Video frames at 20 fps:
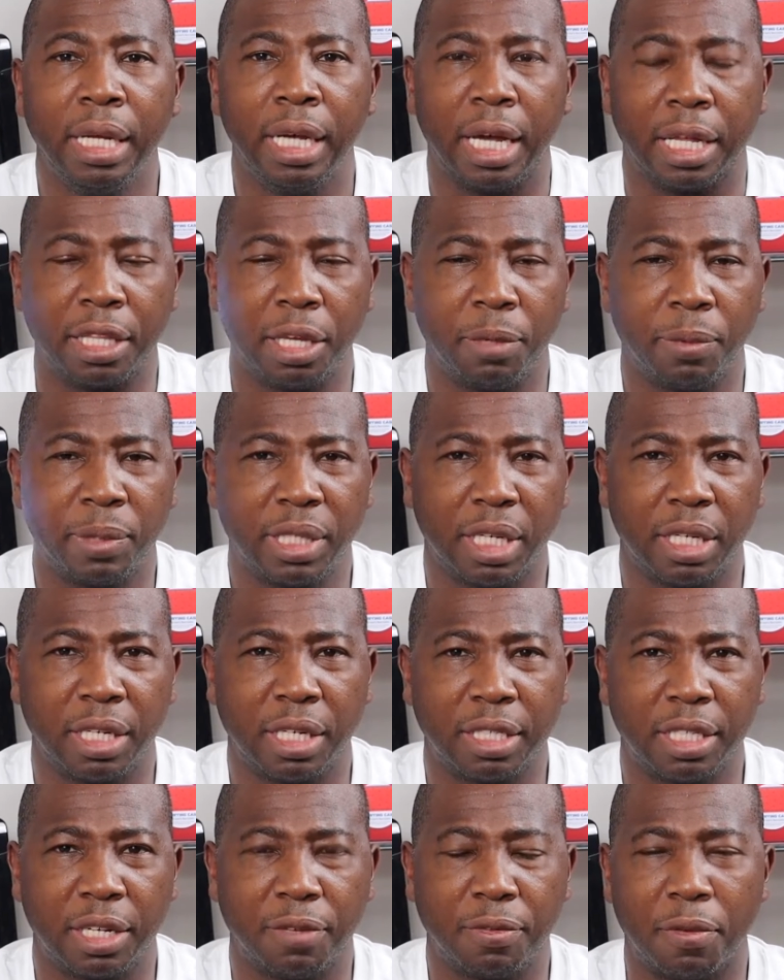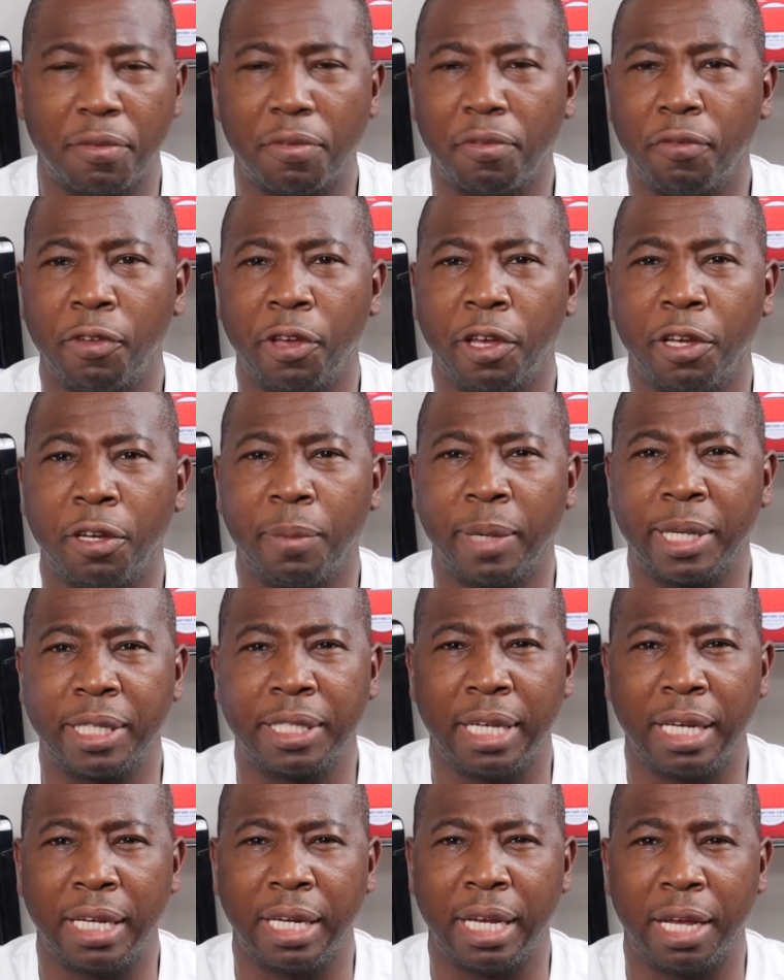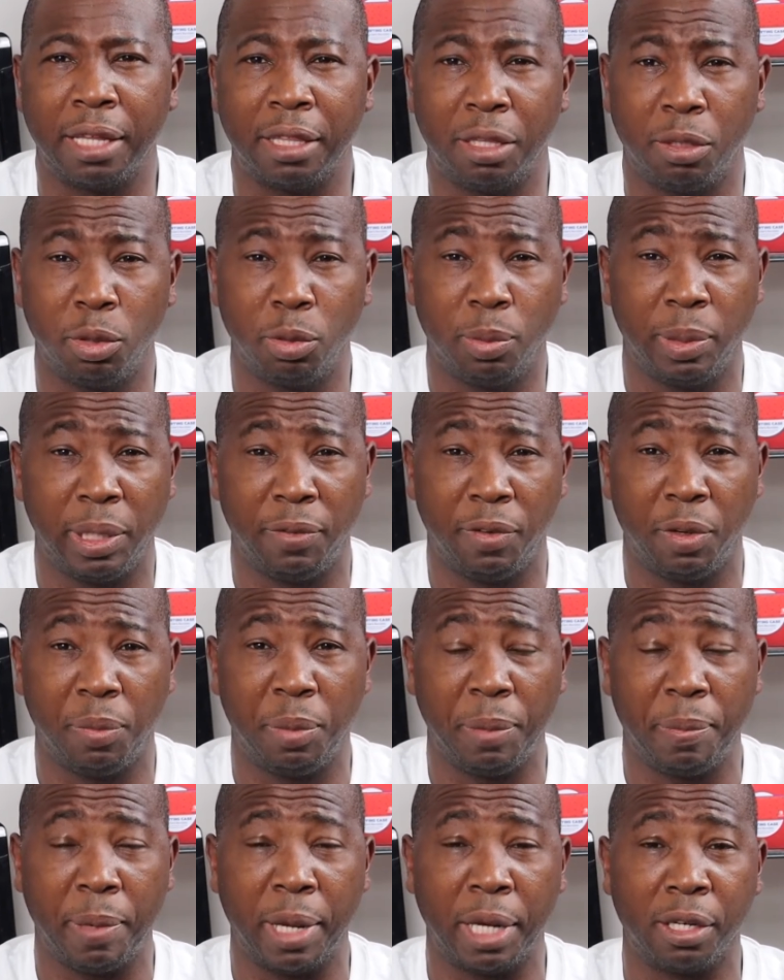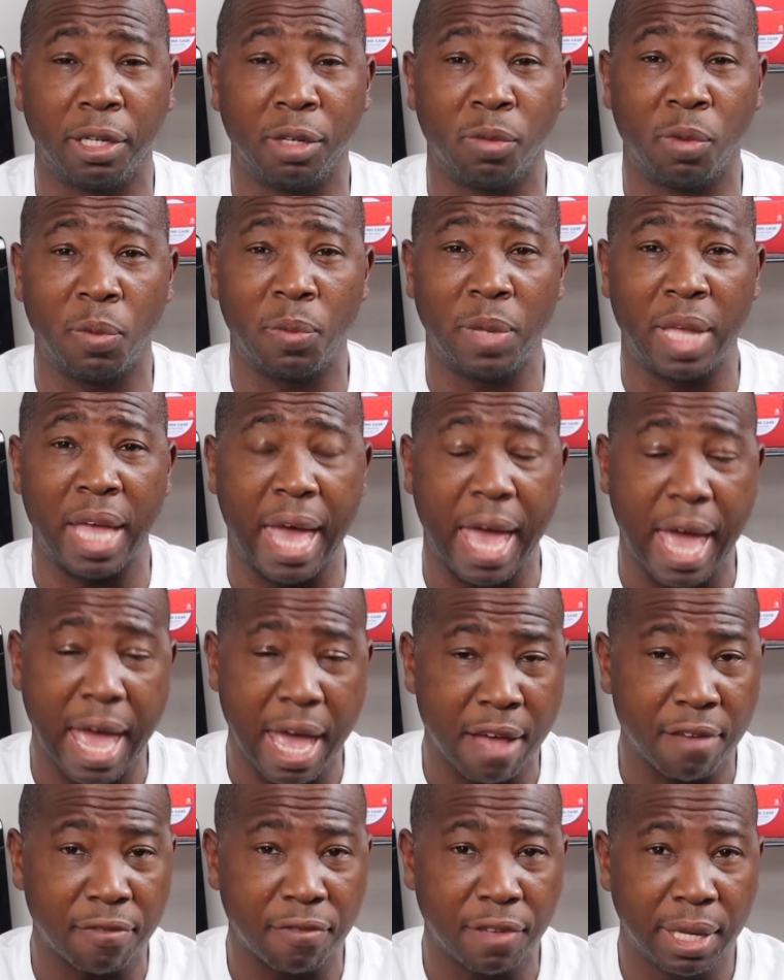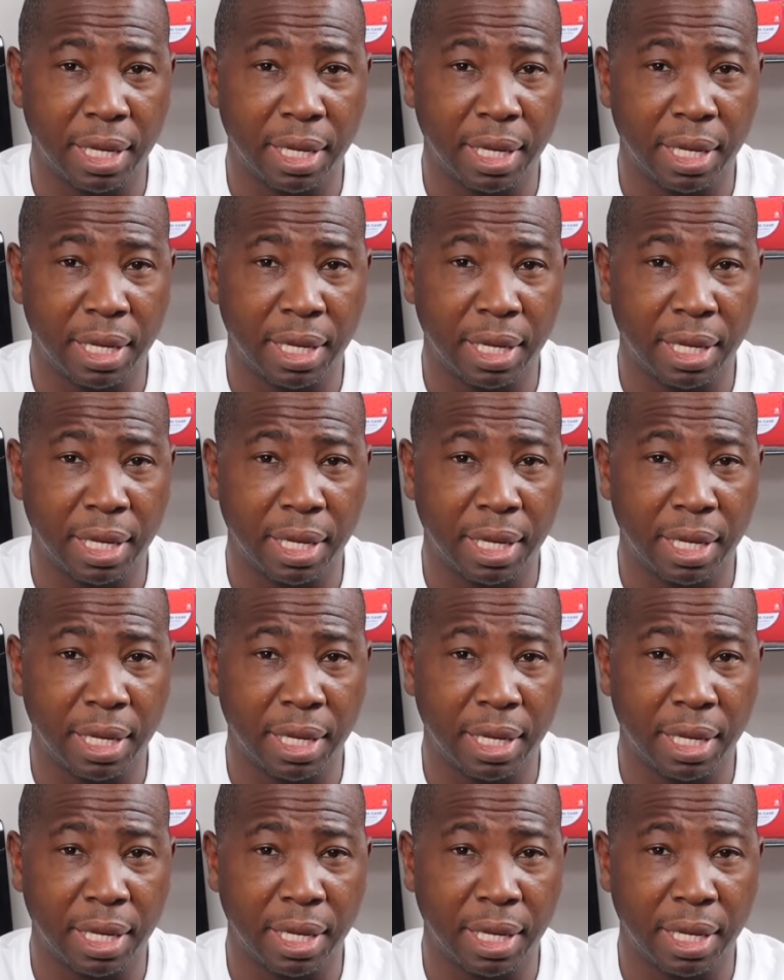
I think we're setting ourselves up for failure by saying that. I do believe it'd be better than what we have,